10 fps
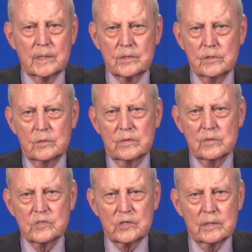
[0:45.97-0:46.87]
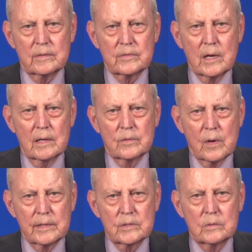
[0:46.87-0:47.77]
at the University of
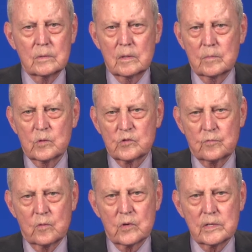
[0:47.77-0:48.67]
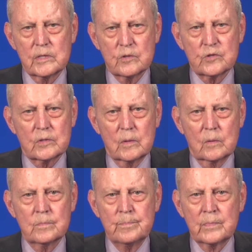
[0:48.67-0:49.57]
Colorado almost forty years
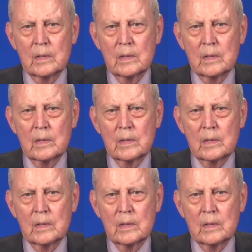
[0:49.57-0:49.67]
ago